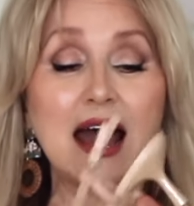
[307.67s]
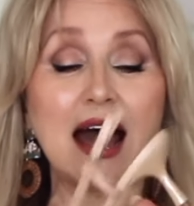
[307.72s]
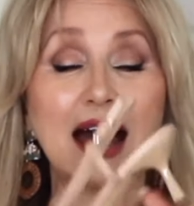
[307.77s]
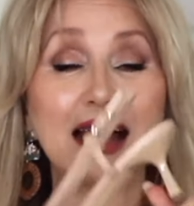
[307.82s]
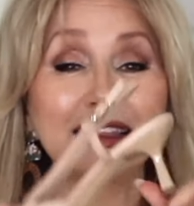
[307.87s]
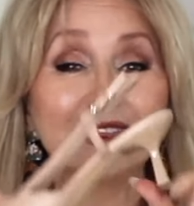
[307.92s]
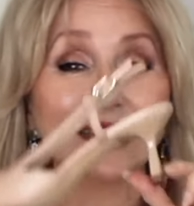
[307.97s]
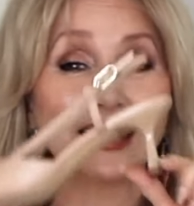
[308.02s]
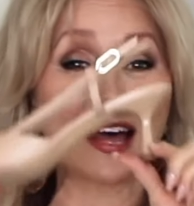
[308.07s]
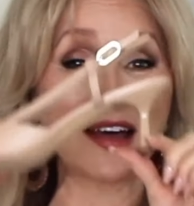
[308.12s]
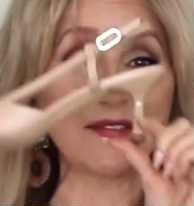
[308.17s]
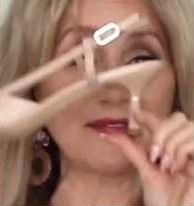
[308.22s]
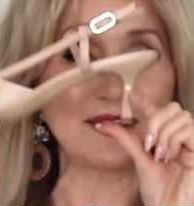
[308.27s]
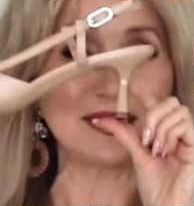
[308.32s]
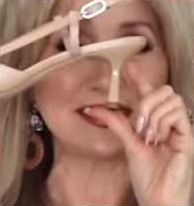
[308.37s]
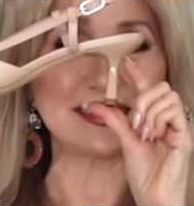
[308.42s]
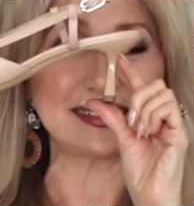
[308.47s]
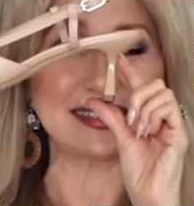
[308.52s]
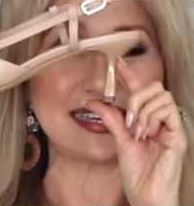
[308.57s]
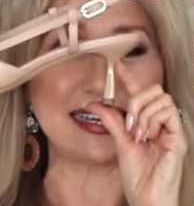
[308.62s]
I love
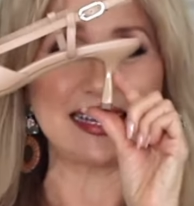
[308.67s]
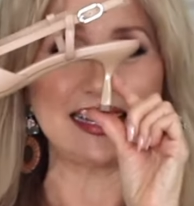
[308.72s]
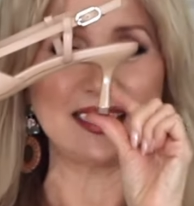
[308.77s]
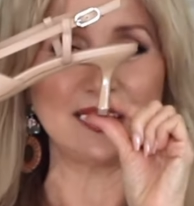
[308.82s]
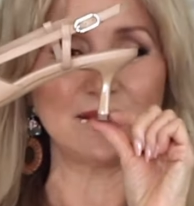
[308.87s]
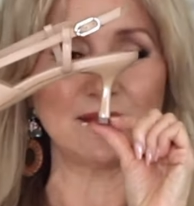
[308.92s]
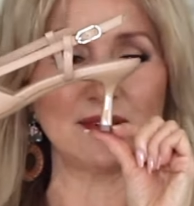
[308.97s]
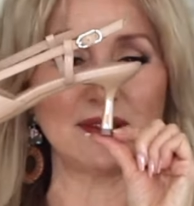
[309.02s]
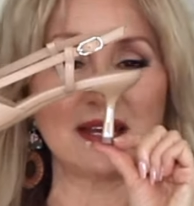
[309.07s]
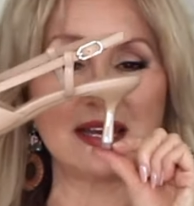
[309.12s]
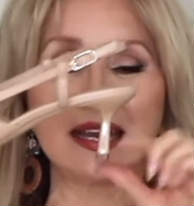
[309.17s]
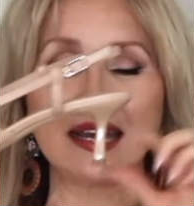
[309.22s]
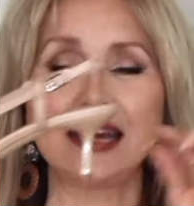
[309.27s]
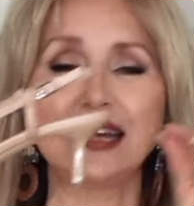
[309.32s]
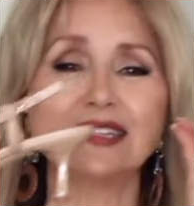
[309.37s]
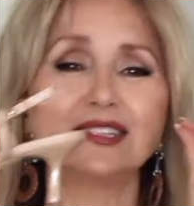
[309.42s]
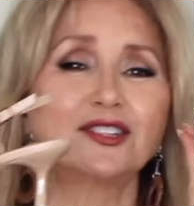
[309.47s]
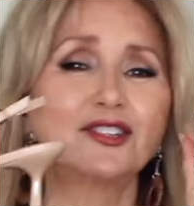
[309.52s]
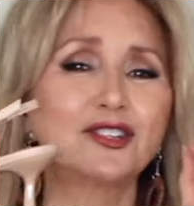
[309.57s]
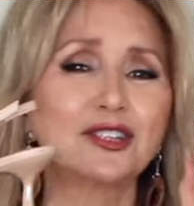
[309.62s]
this heel.
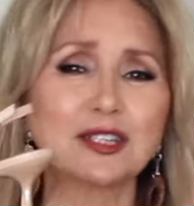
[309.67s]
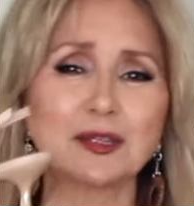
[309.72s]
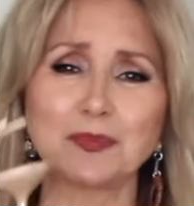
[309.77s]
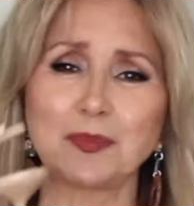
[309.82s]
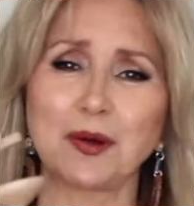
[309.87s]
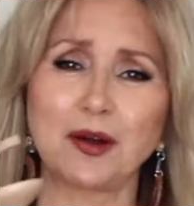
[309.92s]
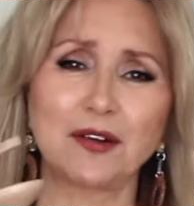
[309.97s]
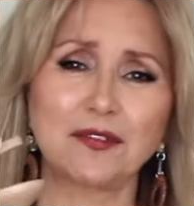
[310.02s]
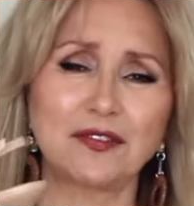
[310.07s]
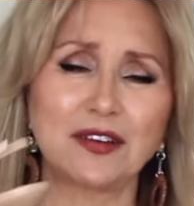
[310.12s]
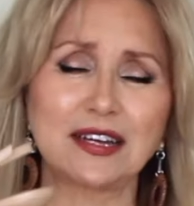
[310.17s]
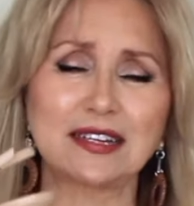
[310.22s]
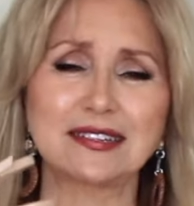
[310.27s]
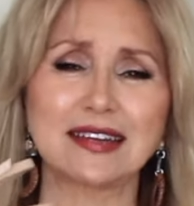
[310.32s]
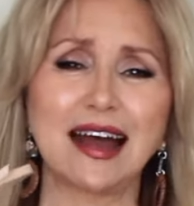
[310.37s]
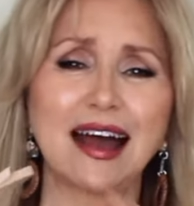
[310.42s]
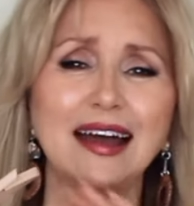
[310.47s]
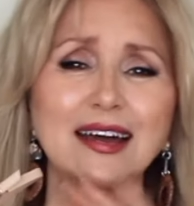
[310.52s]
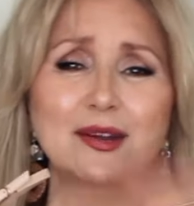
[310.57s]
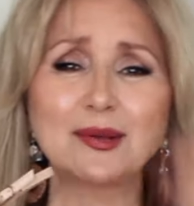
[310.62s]
It's just perfect.
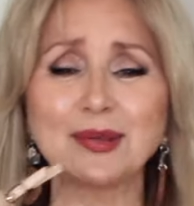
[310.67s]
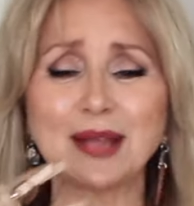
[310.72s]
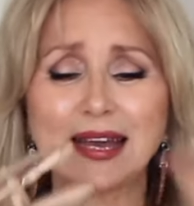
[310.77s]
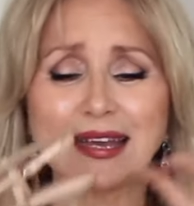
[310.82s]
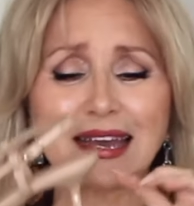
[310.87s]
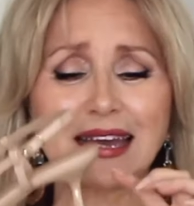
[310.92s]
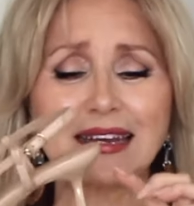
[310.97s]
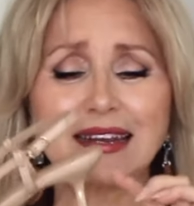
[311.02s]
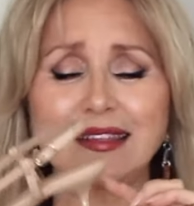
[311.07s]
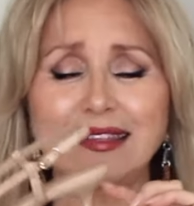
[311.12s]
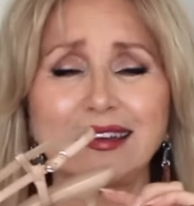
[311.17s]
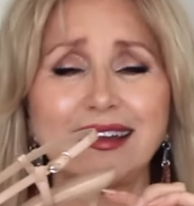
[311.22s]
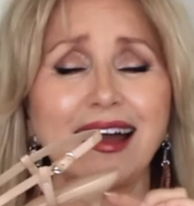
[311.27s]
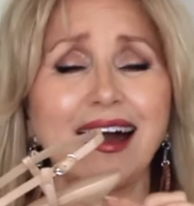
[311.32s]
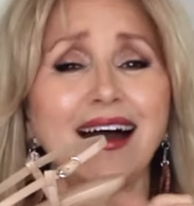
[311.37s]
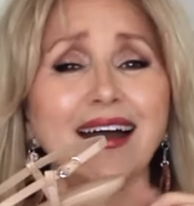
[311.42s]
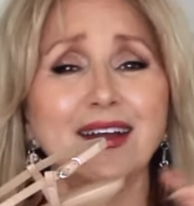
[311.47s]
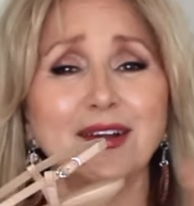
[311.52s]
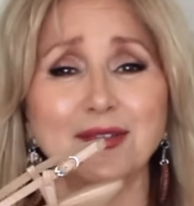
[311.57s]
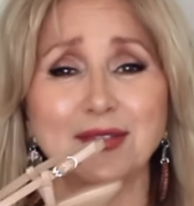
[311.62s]
I don't like anything
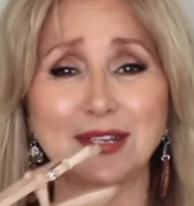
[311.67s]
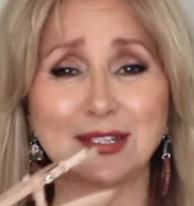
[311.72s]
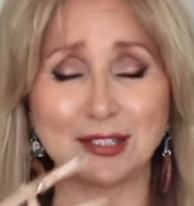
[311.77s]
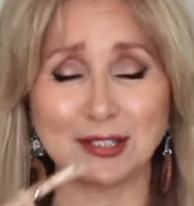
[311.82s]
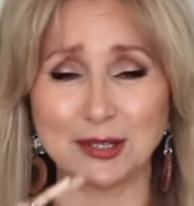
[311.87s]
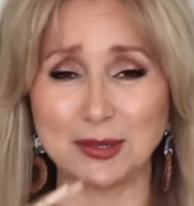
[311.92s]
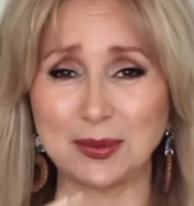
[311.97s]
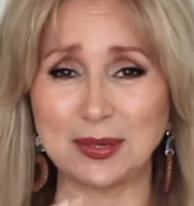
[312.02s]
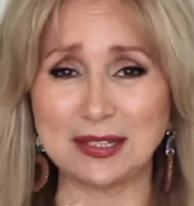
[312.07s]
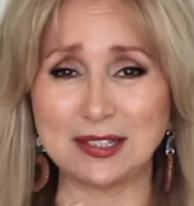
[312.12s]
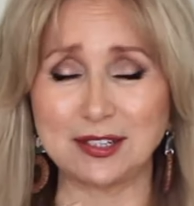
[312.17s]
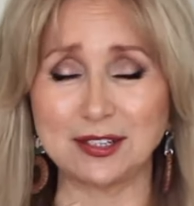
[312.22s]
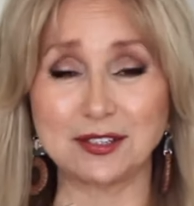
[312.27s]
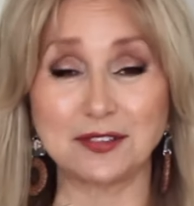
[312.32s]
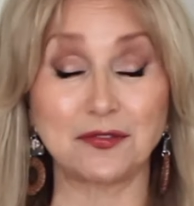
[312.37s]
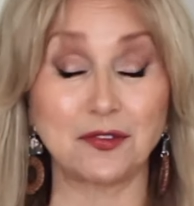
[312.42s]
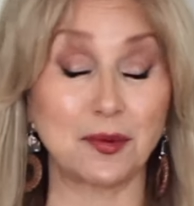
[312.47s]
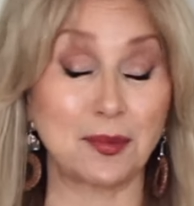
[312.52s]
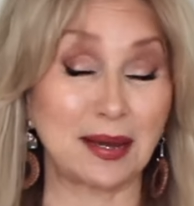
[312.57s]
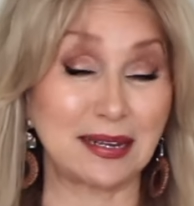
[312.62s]
higher than two
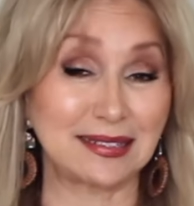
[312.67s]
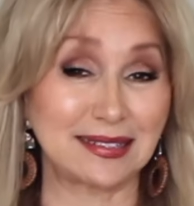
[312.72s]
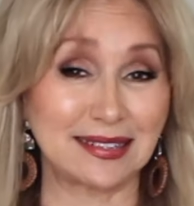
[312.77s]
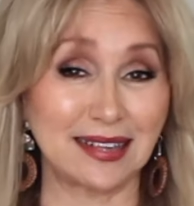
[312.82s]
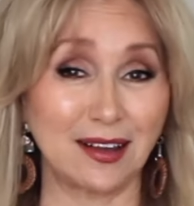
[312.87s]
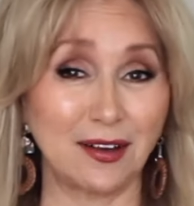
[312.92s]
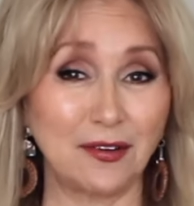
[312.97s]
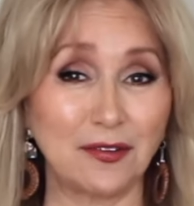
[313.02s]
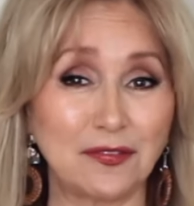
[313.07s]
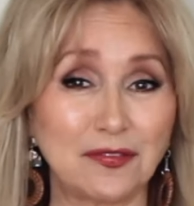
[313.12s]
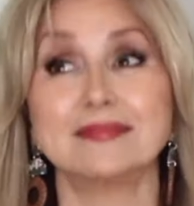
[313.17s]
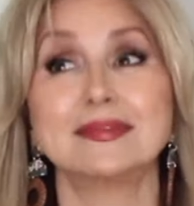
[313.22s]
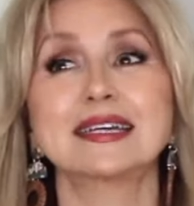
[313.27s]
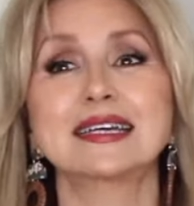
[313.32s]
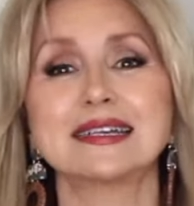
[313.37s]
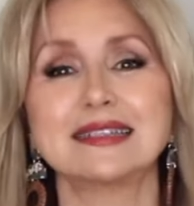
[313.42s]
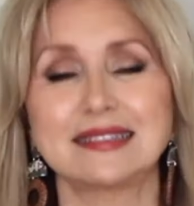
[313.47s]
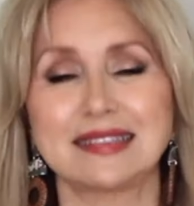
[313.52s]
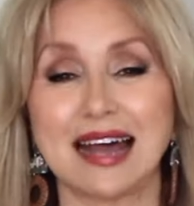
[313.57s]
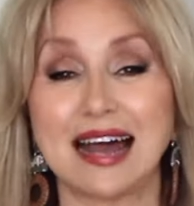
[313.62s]
inches for myself
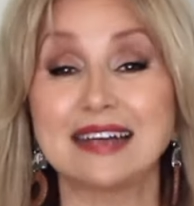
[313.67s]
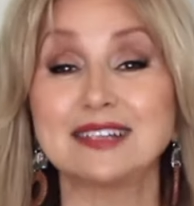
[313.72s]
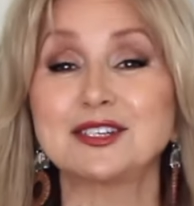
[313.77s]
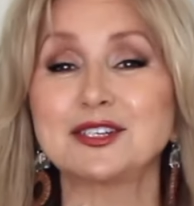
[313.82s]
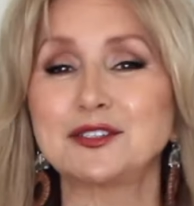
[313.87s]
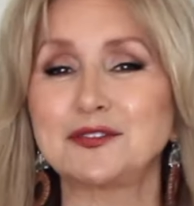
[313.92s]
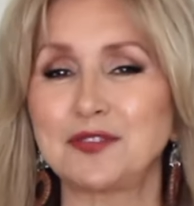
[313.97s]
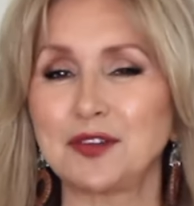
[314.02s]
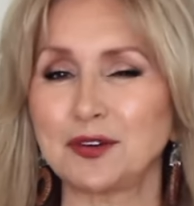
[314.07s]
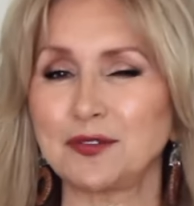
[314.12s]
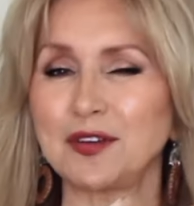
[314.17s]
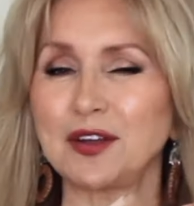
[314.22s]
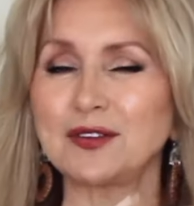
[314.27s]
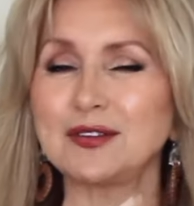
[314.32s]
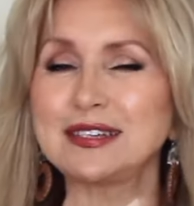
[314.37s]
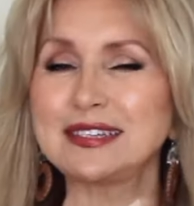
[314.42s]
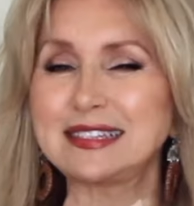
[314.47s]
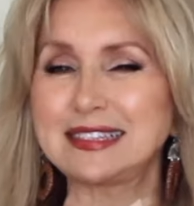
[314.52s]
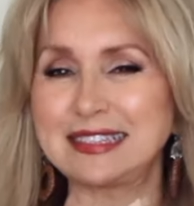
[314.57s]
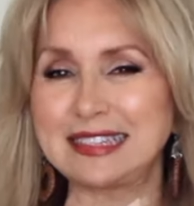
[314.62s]
because I just feel
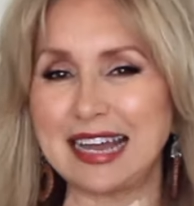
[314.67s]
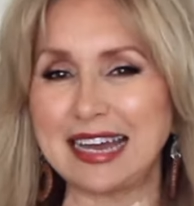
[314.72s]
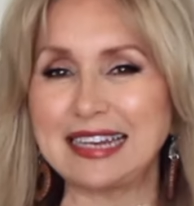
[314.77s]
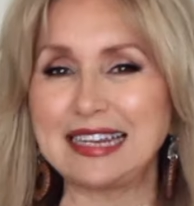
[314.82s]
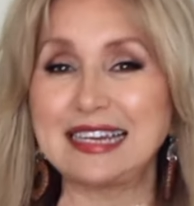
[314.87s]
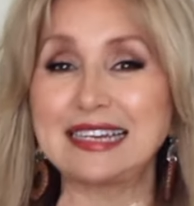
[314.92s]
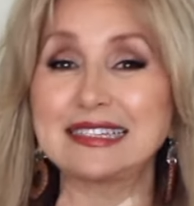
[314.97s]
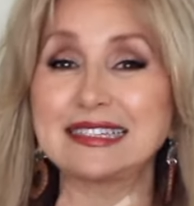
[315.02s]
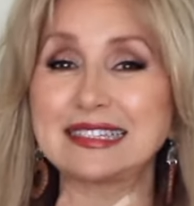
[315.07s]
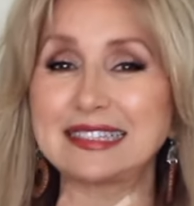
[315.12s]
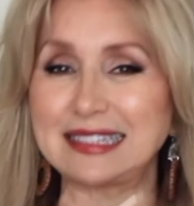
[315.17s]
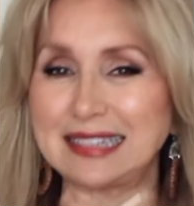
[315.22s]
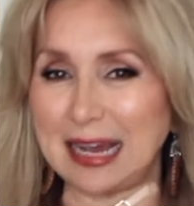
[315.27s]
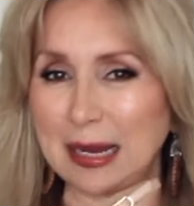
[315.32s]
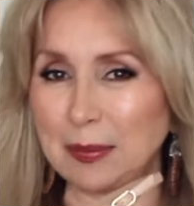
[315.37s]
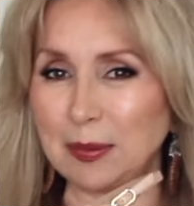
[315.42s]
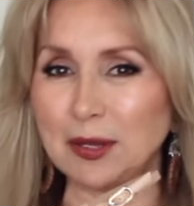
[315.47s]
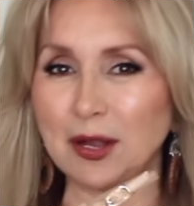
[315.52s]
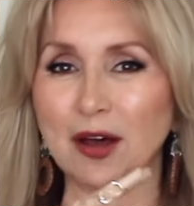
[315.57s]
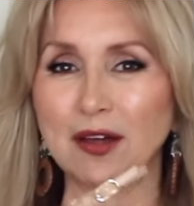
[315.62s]
very steady and
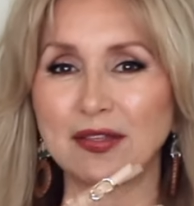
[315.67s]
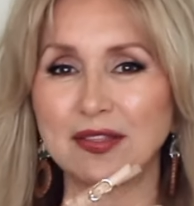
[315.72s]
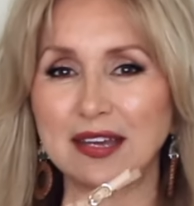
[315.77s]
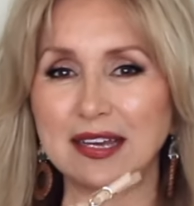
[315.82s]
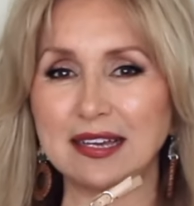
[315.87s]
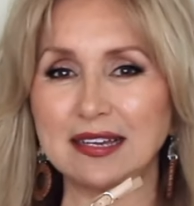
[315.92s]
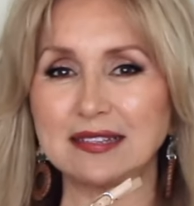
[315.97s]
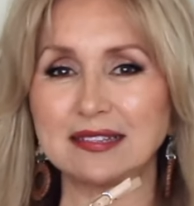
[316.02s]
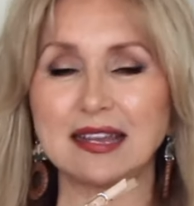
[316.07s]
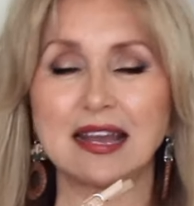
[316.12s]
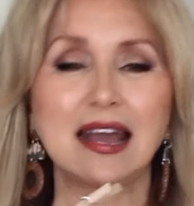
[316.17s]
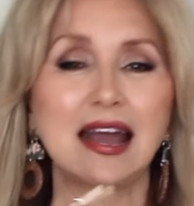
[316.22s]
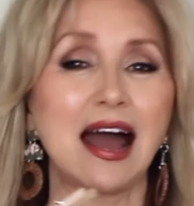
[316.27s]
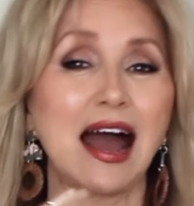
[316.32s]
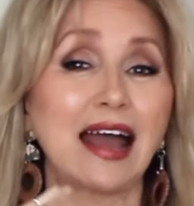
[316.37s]
stable on these.